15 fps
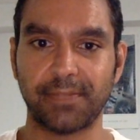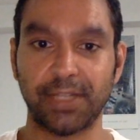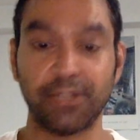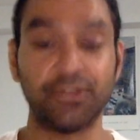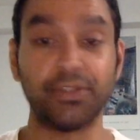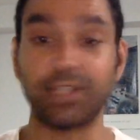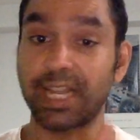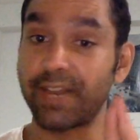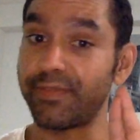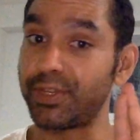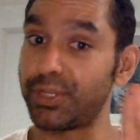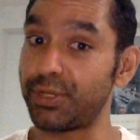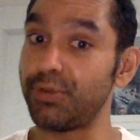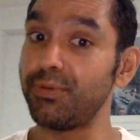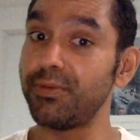So it's kind of a
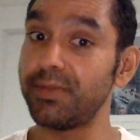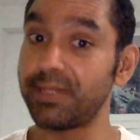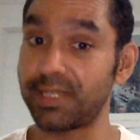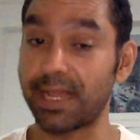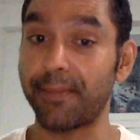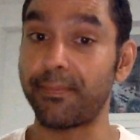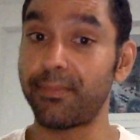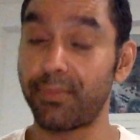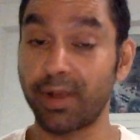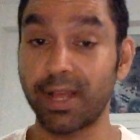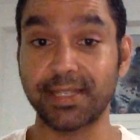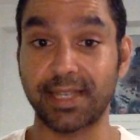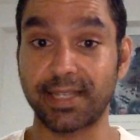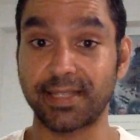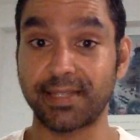two step
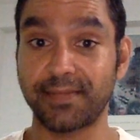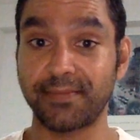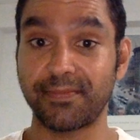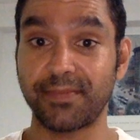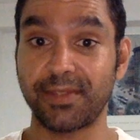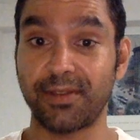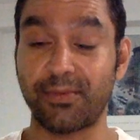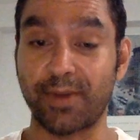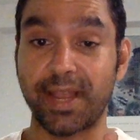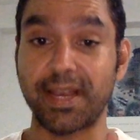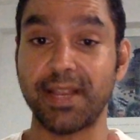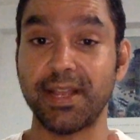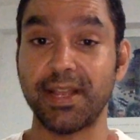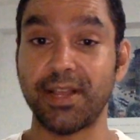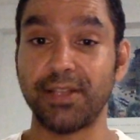process, right?
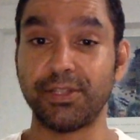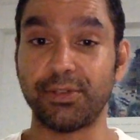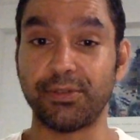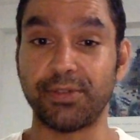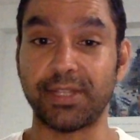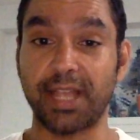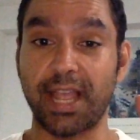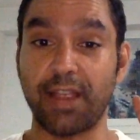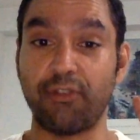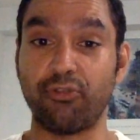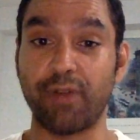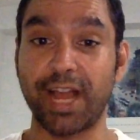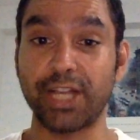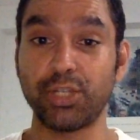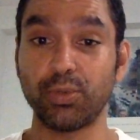So there's a
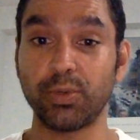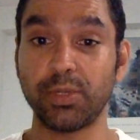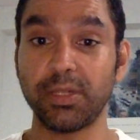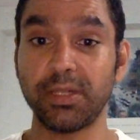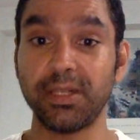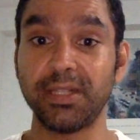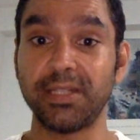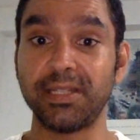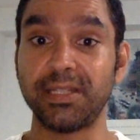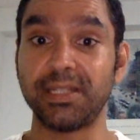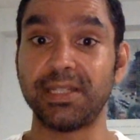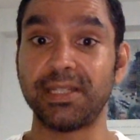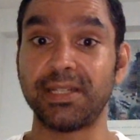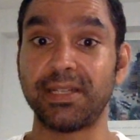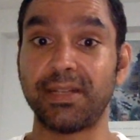gradual
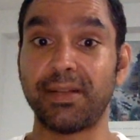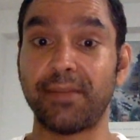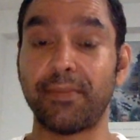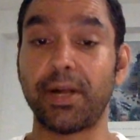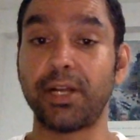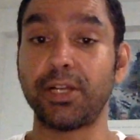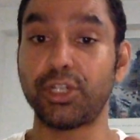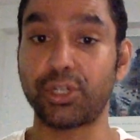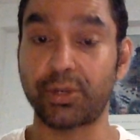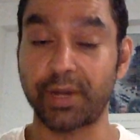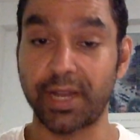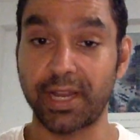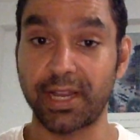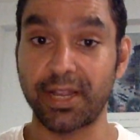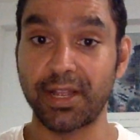
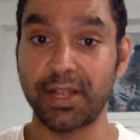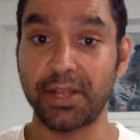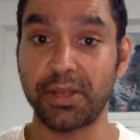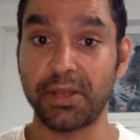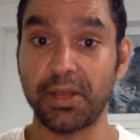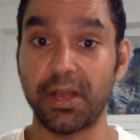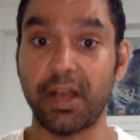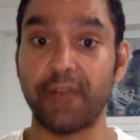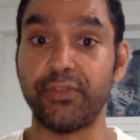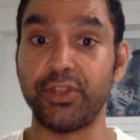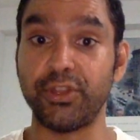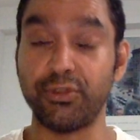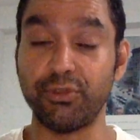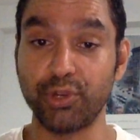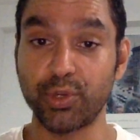puncturing of the
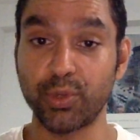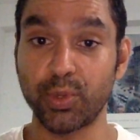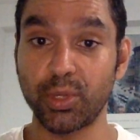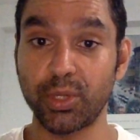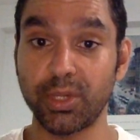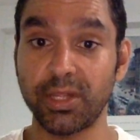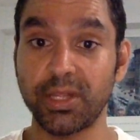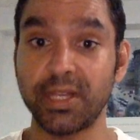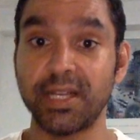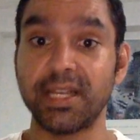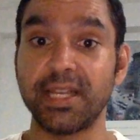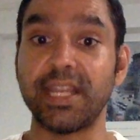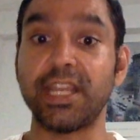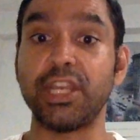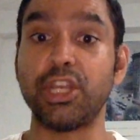usual
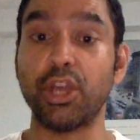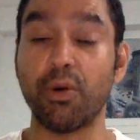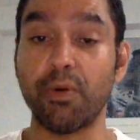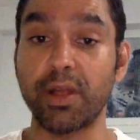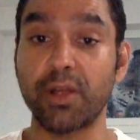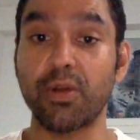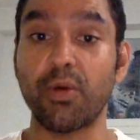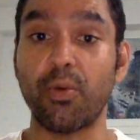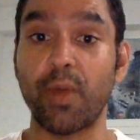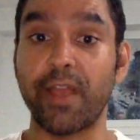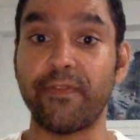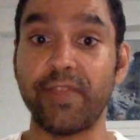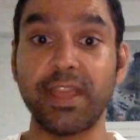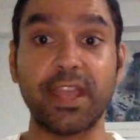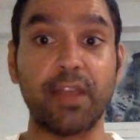egoic way
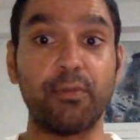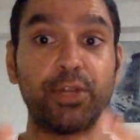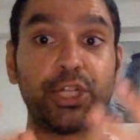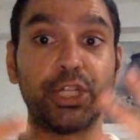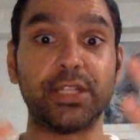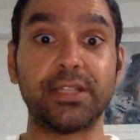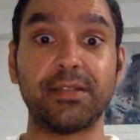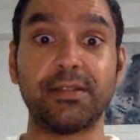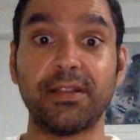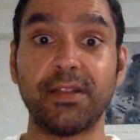of thinking, which is